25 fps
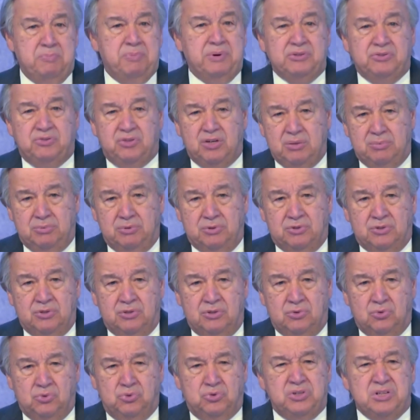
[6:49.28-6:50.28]
We pay
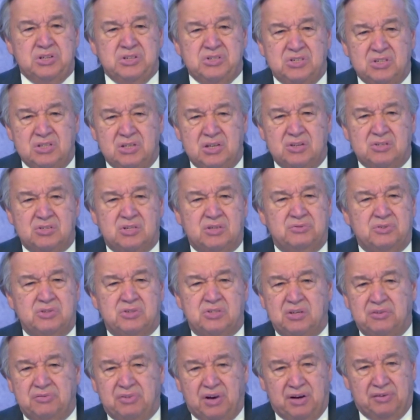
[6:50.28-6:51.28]
tribute to the resilience of
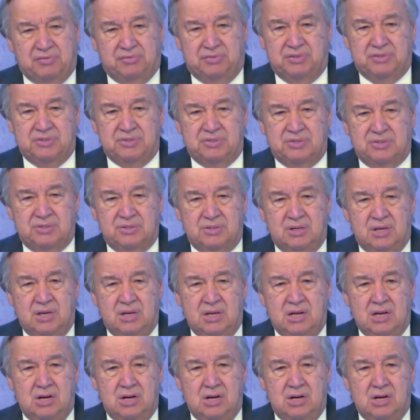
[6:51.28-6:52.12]
the survivors.